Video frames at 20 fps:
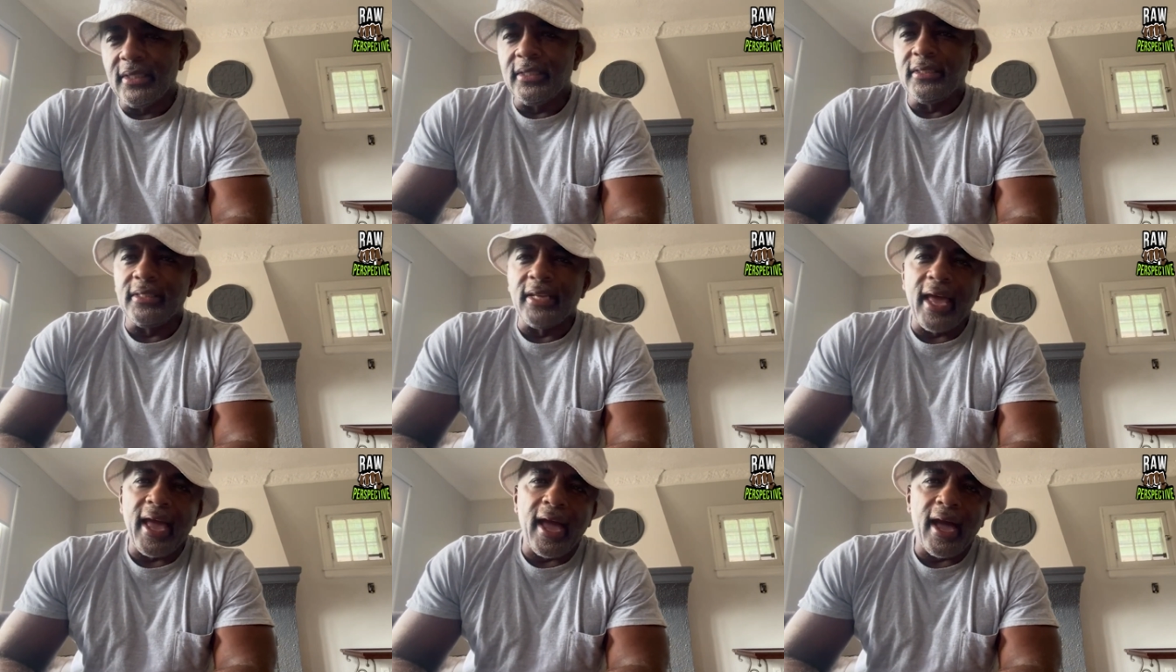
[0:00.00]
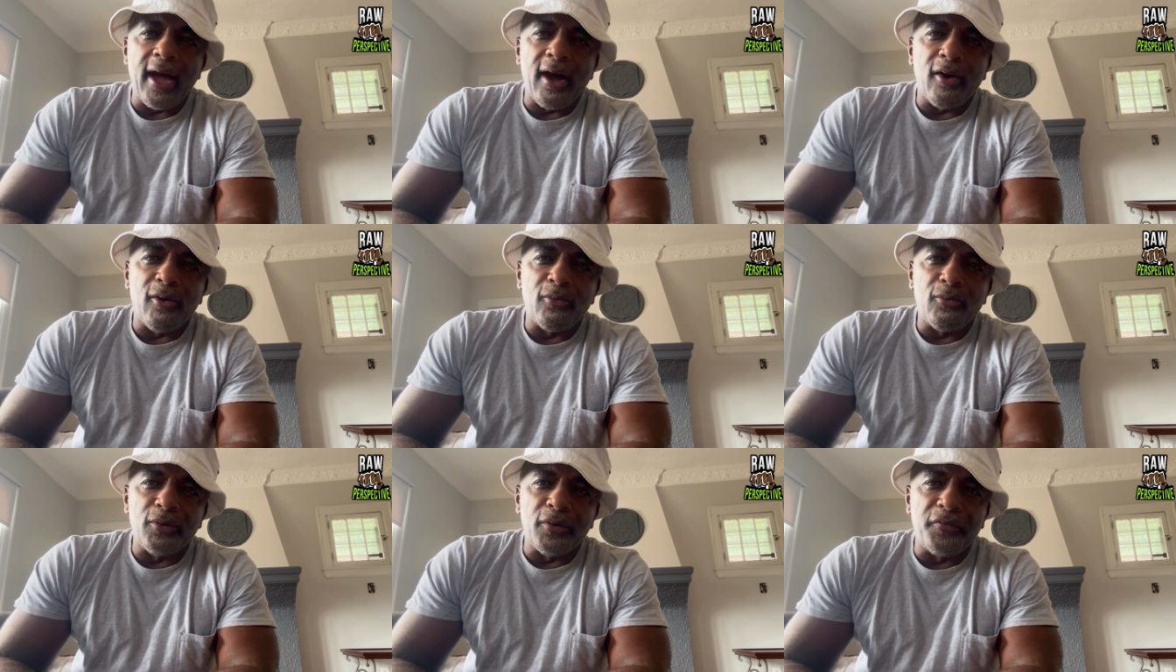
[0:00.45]

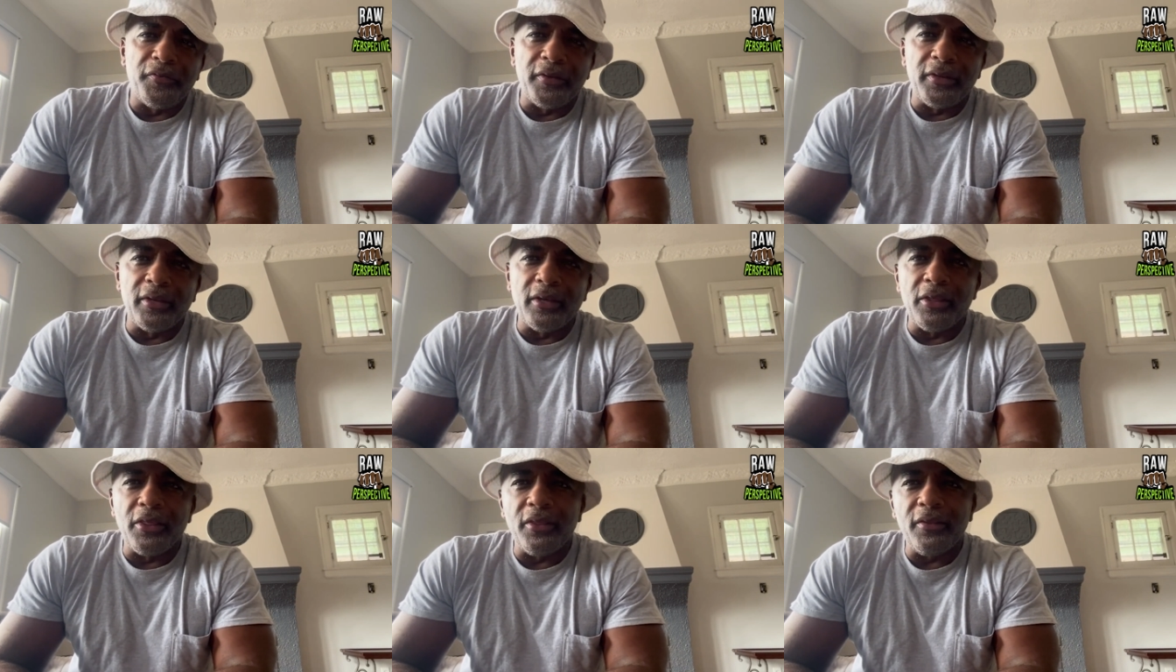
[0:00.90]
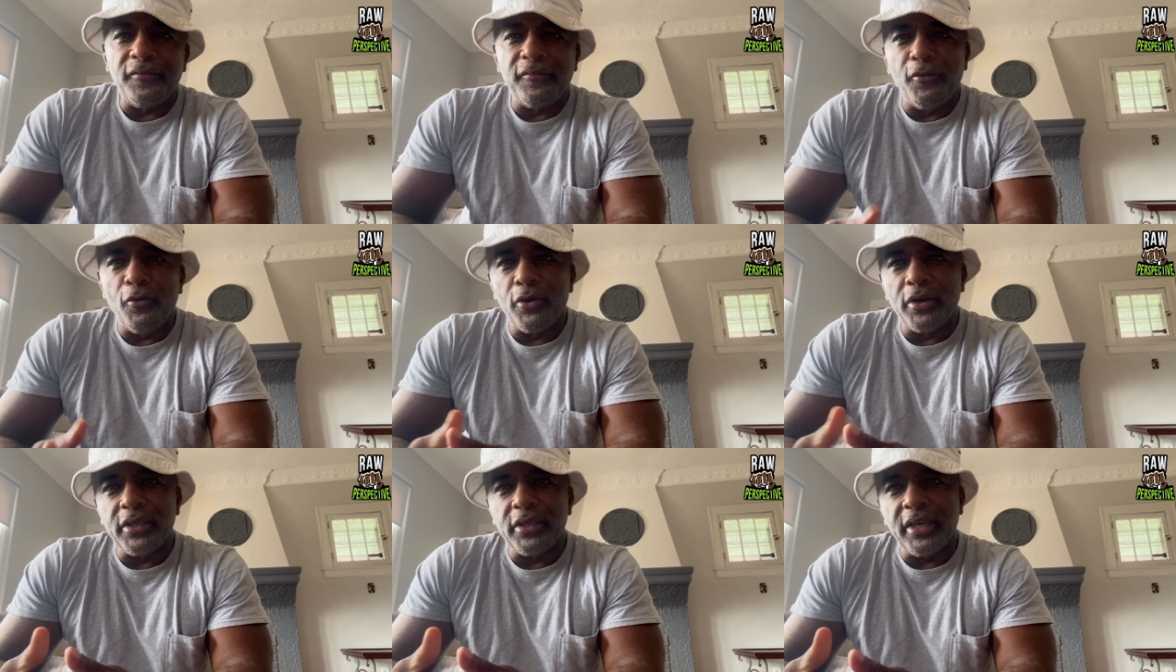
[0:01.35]
Now, within a
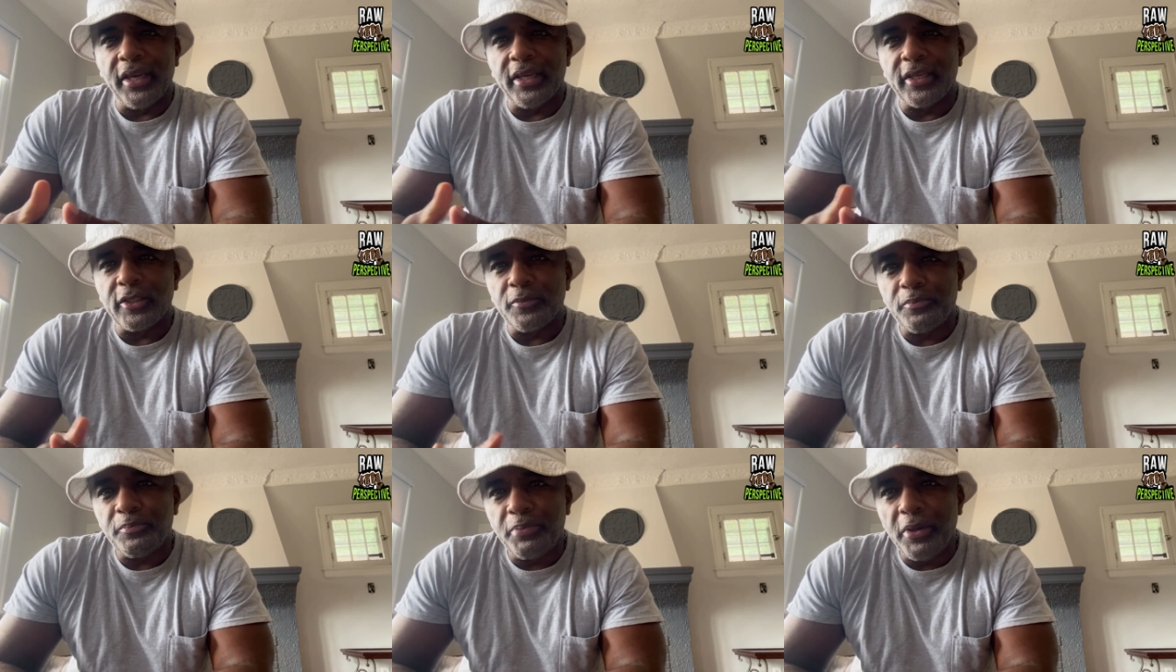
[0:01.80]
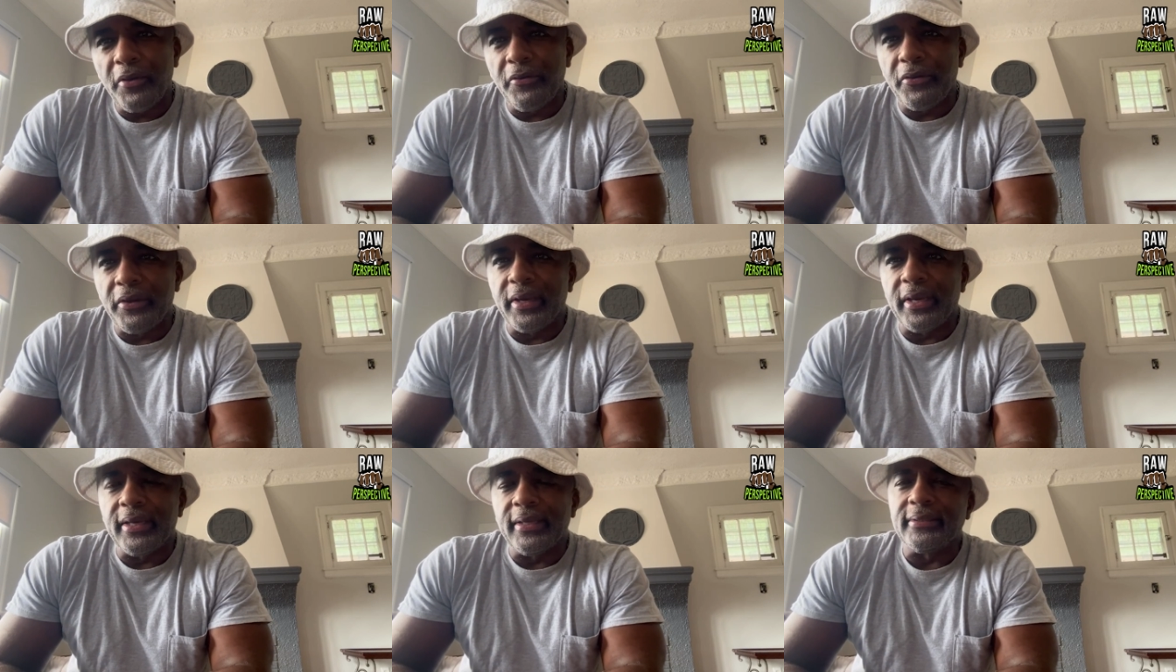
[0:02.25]
four-year
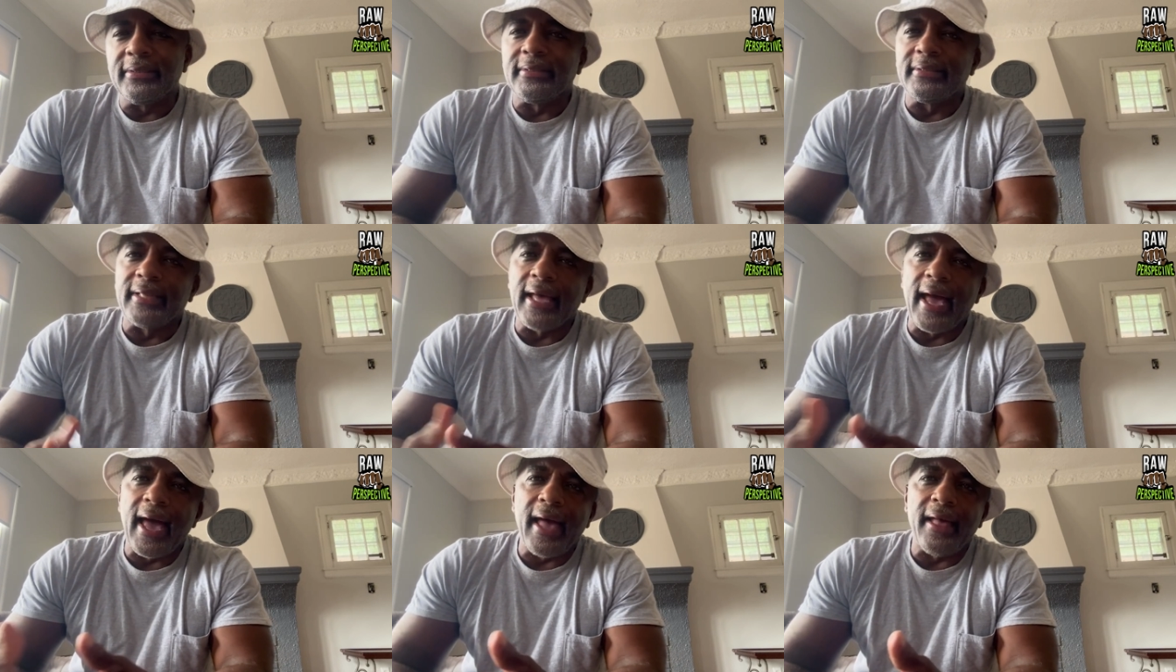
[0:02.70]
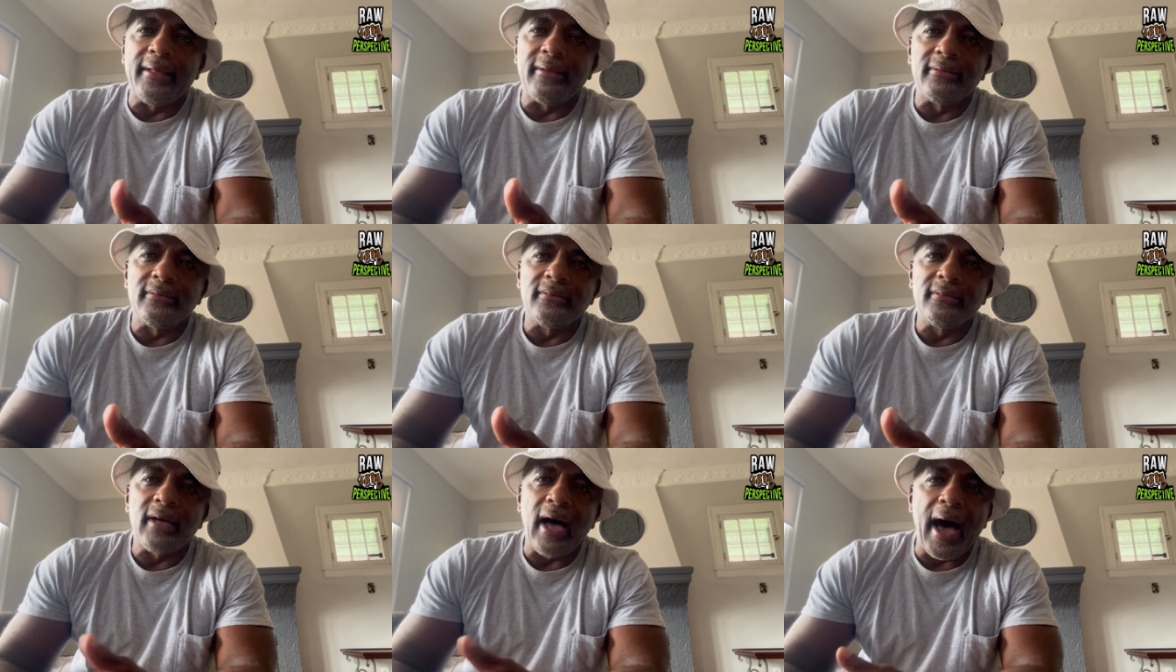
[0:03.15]
period, that
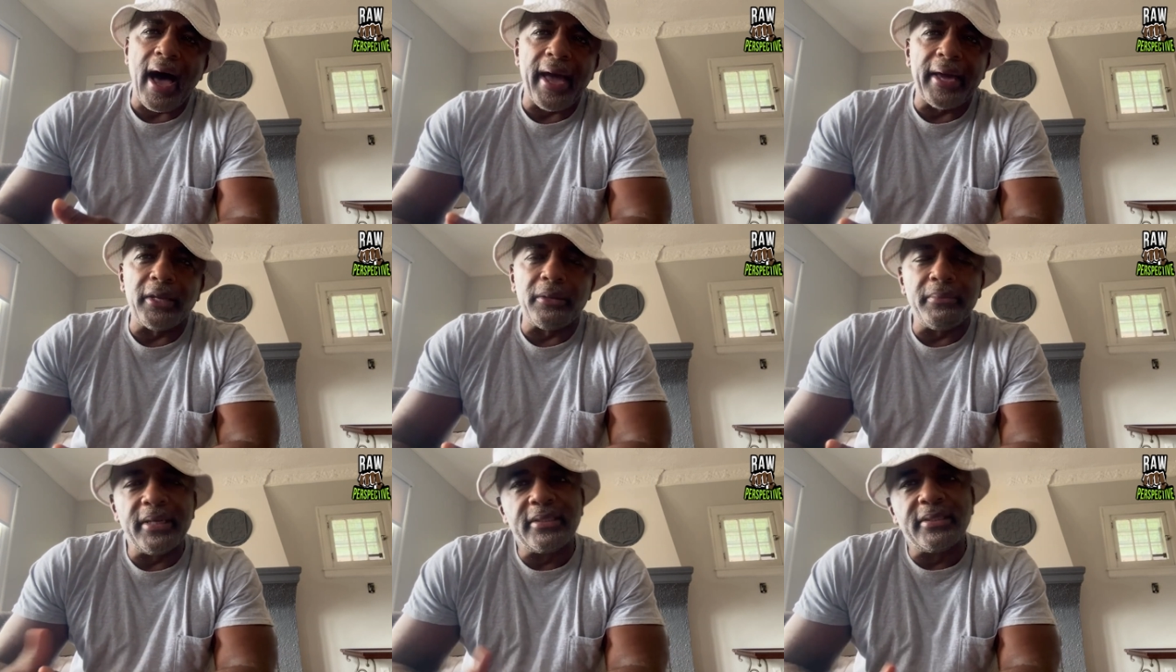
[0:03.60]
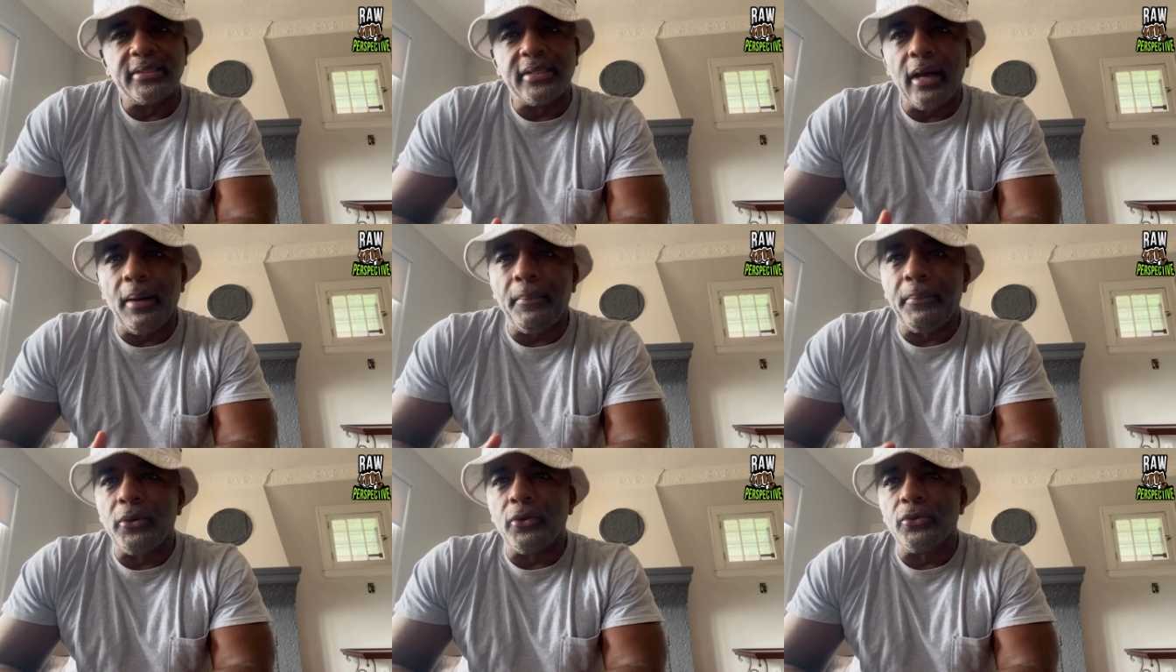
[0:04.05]
item has
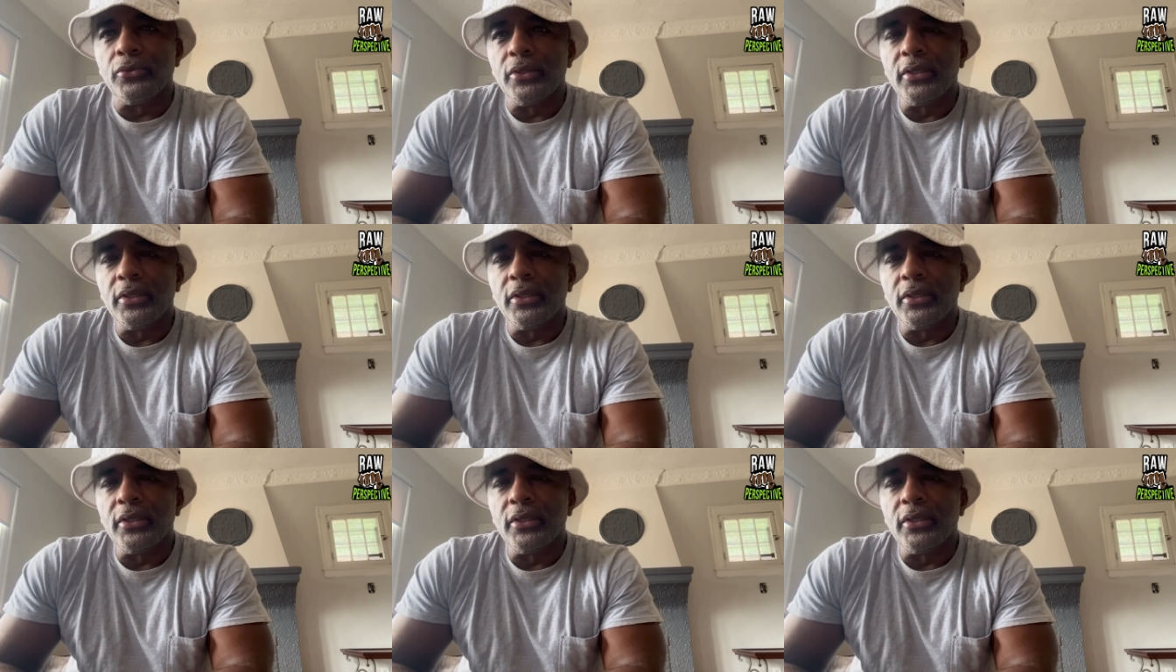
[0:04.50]
doubled.